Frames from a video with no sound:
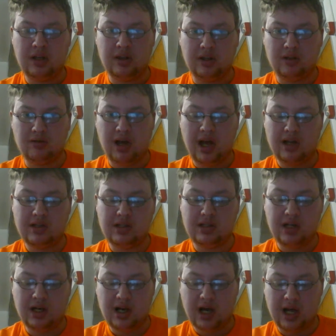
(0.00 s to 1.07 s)
The Last
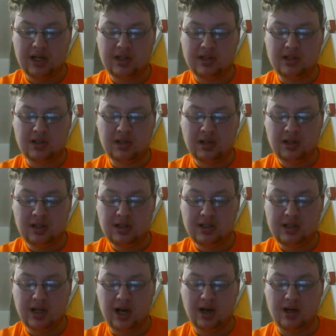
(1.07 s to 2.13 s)
Jedi's
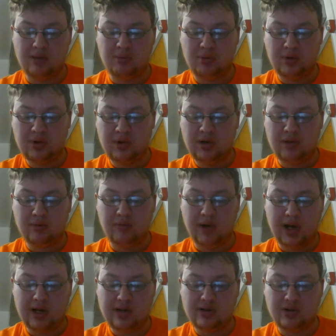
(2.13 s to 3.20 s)
setup
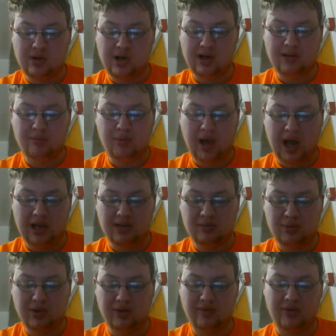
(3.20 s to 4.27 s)
Rey's dark path
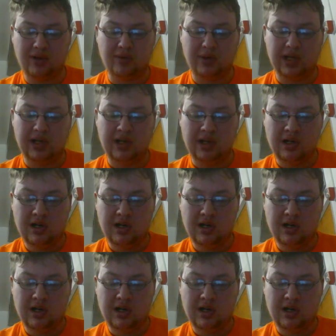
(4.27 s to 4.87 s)
perfectly,